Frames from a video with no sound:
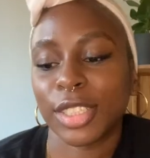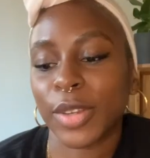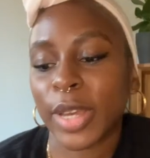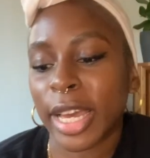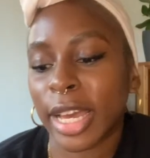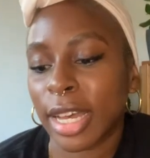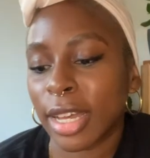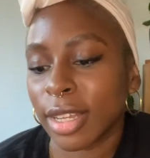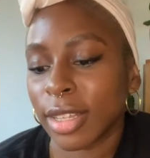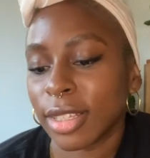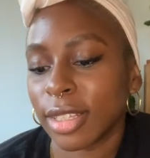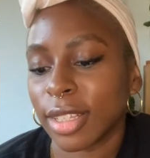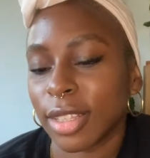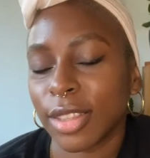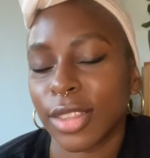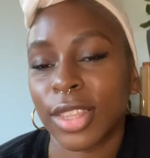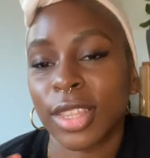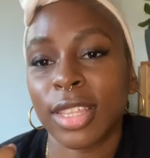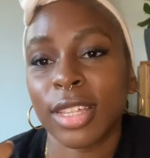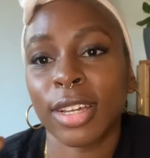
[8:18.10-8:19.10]
yeah,
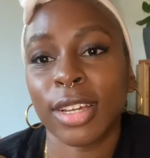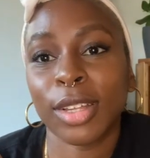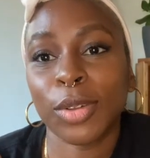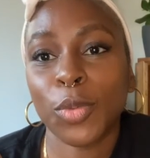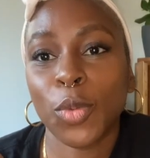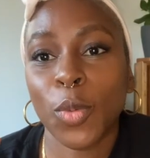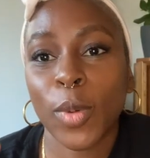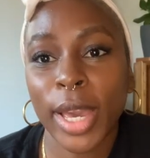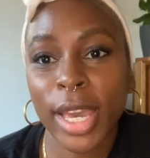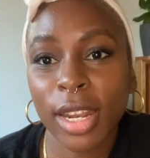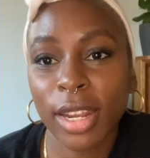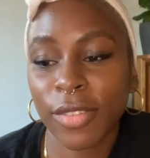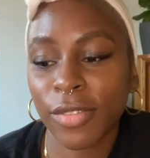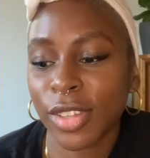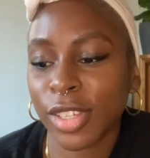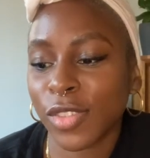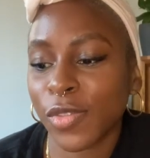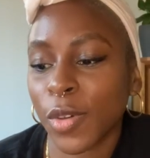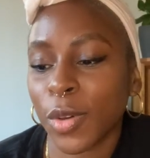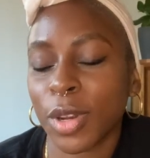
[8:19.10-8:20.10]
the weight of
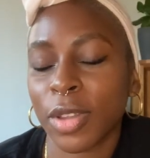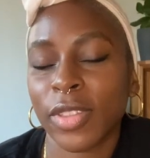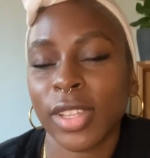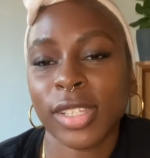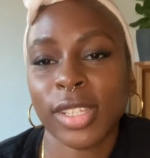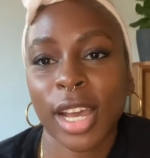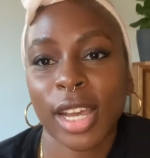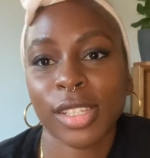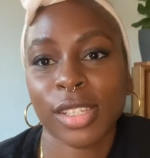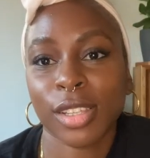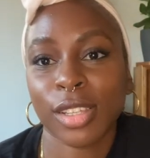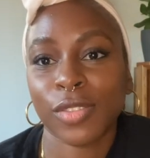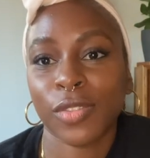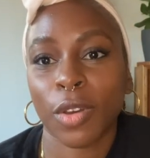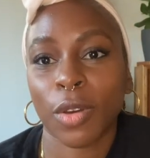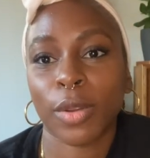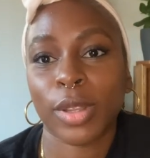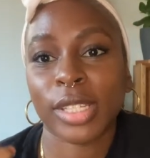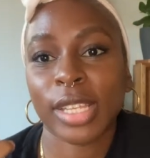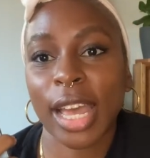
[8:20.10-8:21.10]
this phone and the size of this
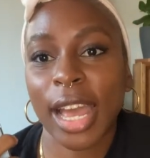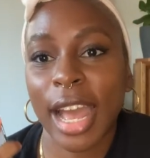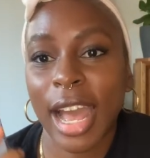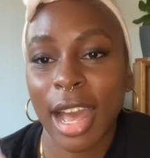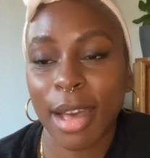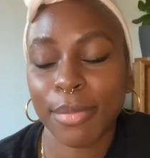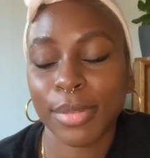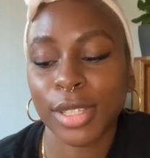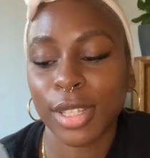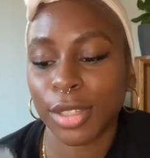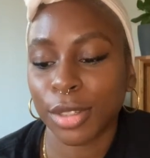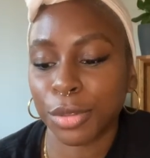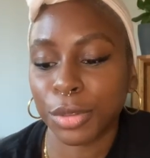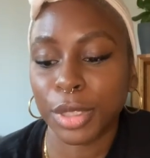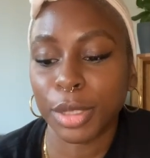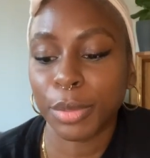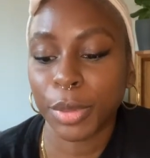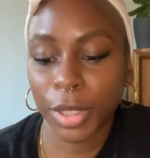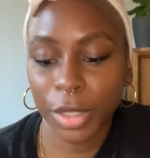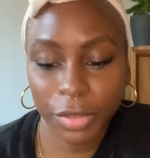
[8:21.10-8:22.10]
phone is
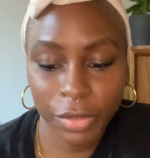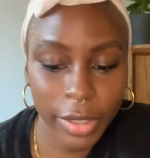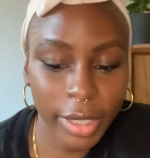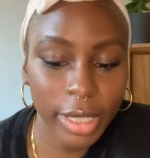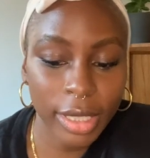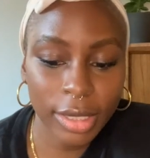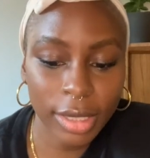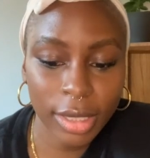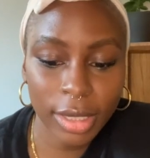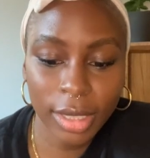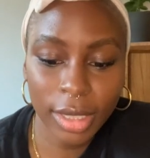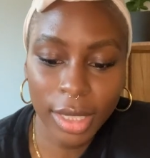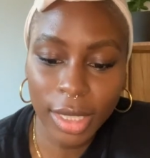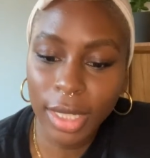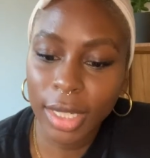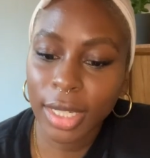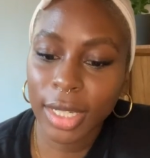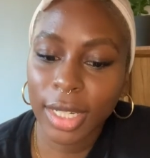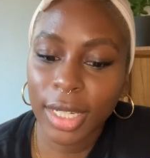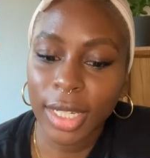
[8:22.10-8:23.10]
absolutely perfect.
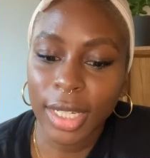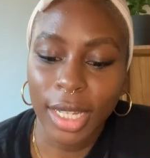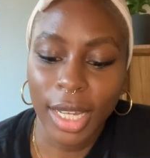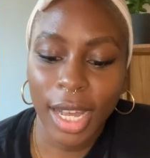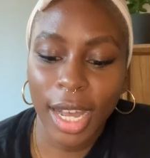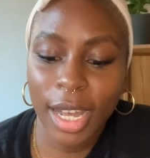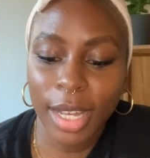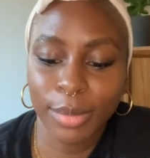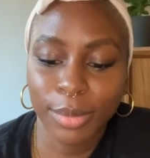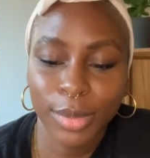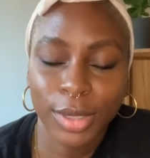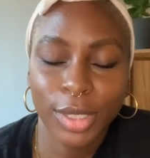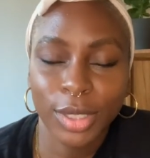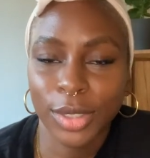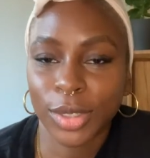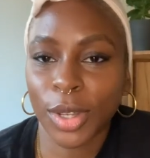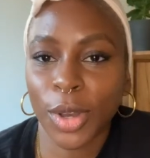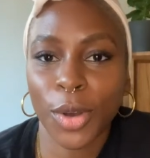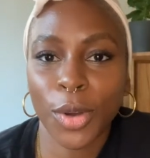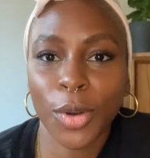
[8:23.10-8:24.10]
I'm
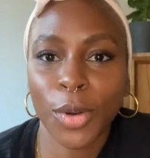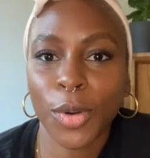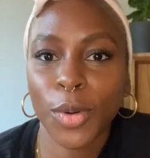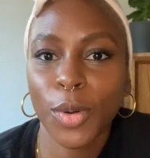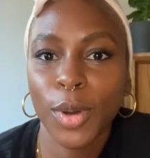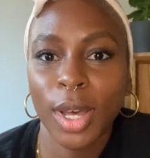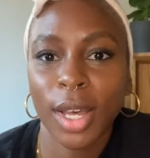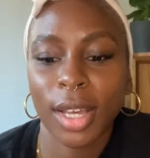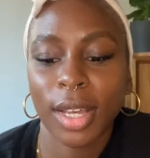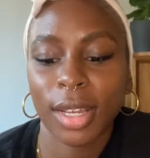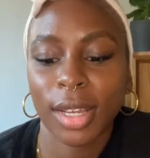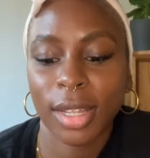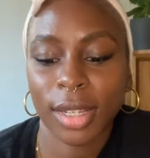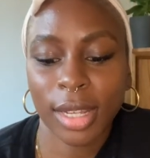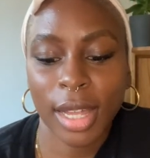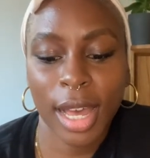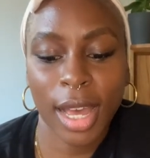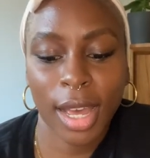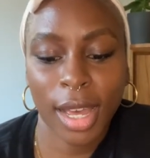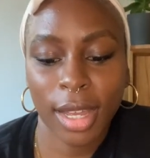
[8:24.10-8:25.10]
so
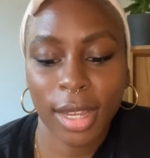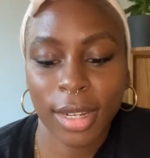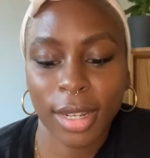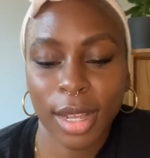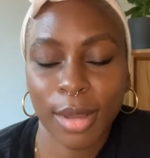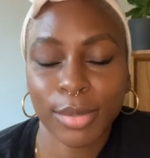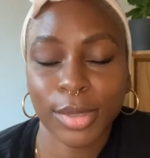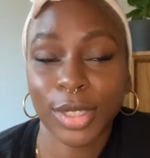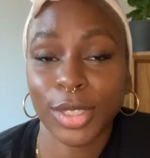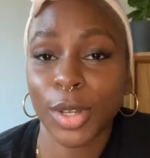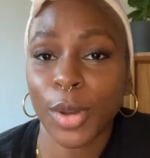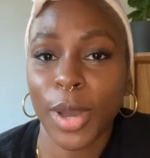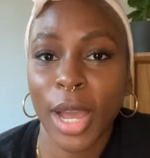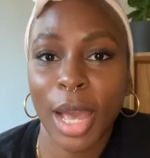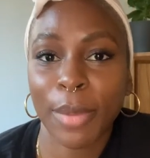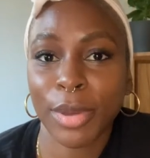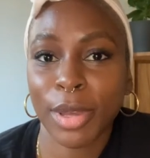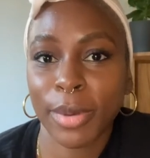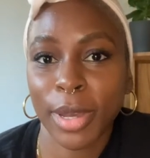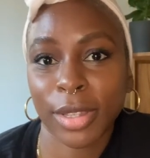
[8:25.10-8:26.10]
glad. I'm so
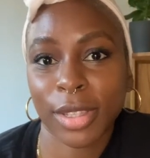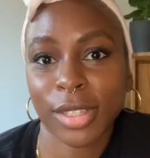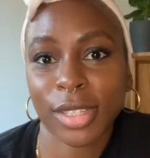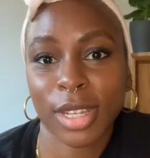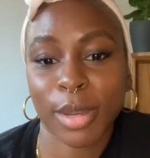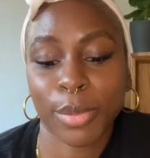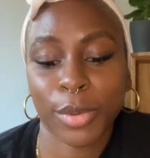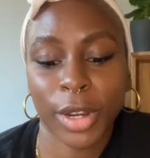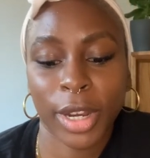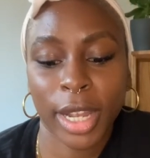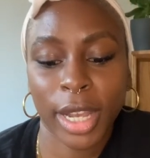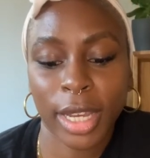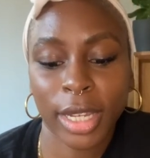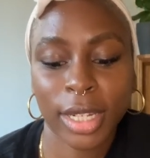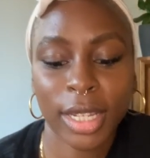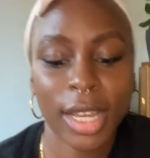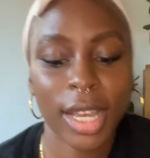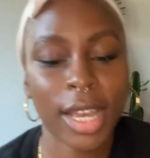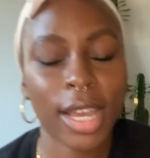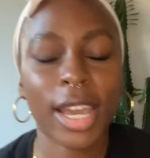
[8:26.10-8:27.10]
happy about this
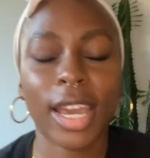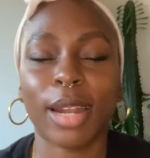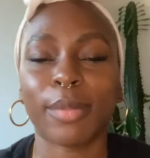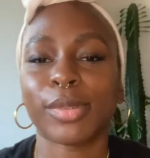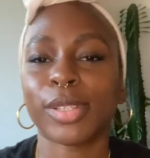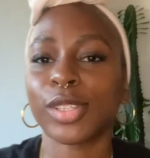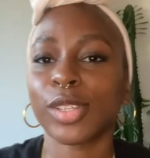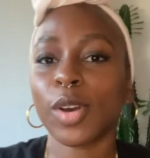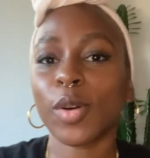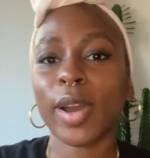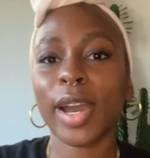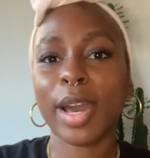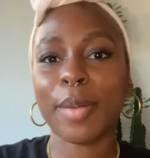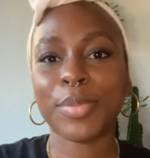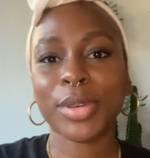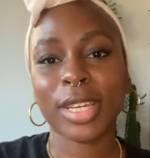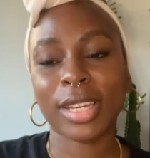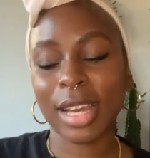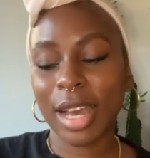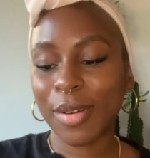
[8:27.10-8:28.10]
upgrade. I'm so
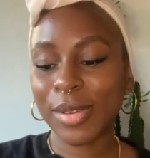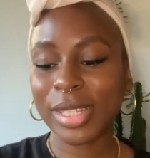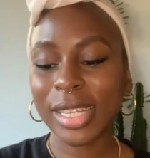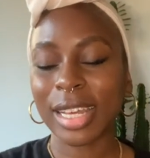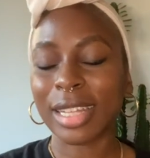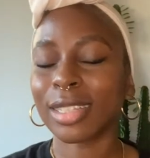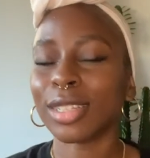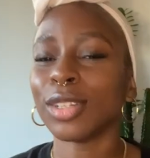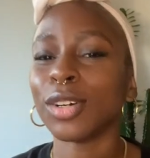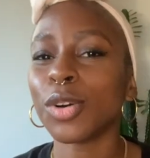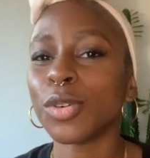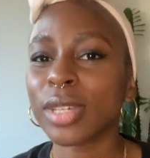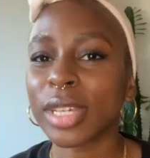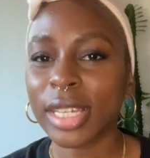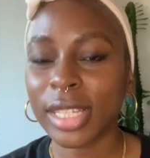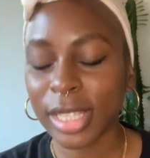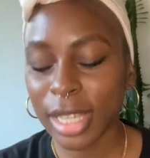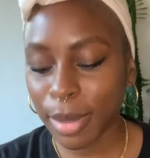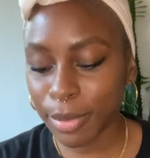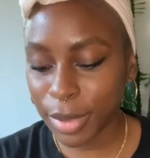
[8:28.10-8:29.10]
happy. I was like low
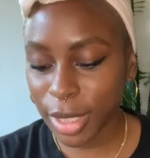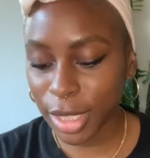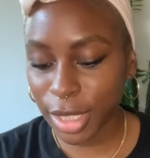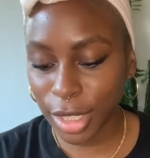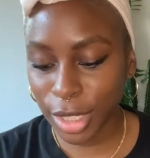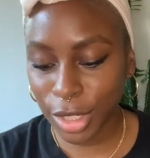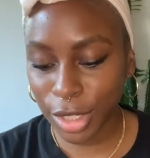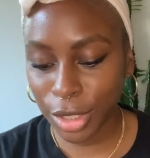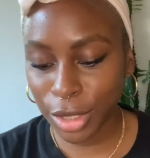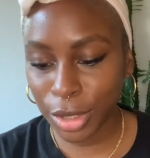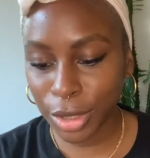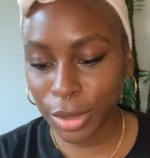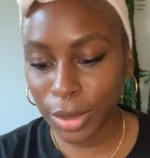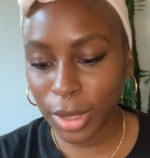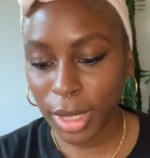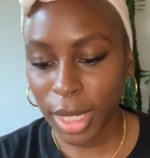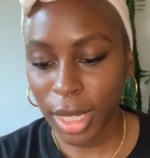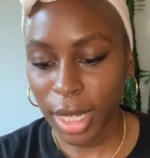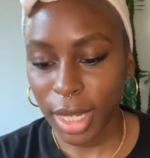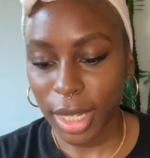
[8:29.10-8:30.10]
key tempted to
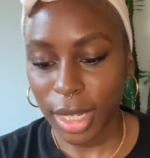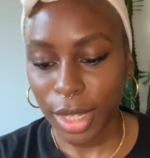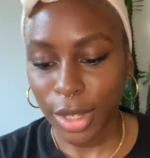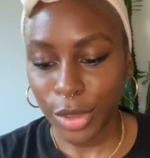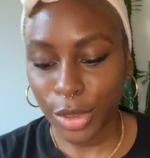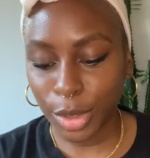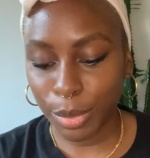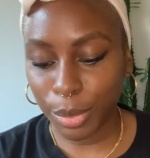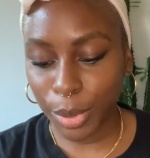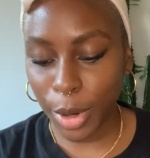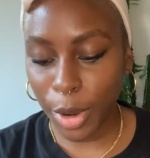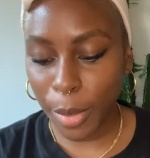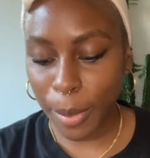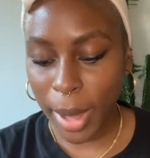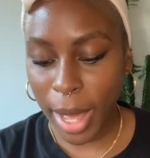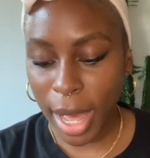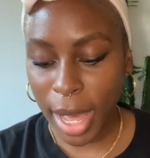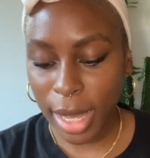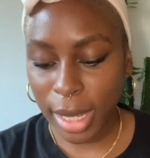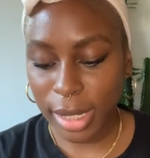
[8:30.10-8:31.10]
do the Pro
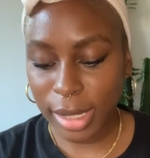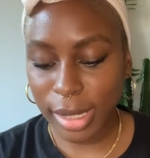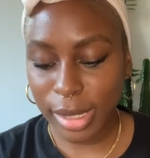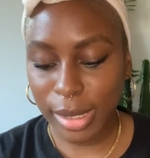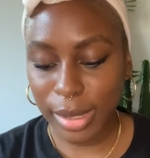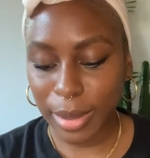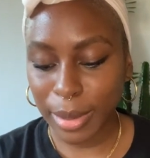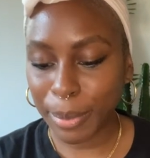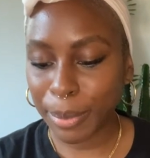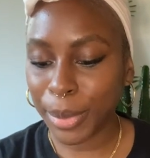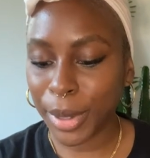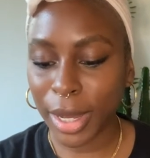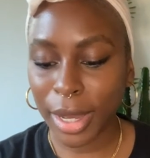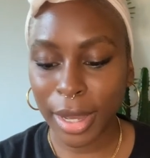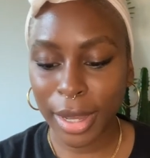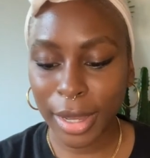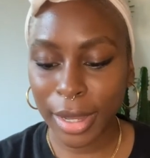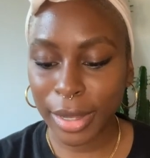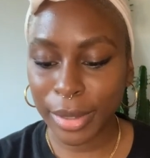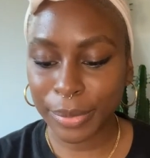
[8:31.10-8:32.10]
Max,
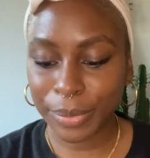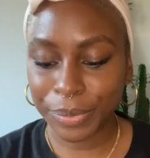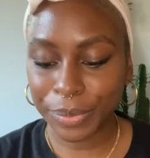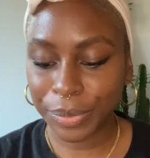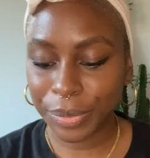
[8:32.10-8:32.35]
but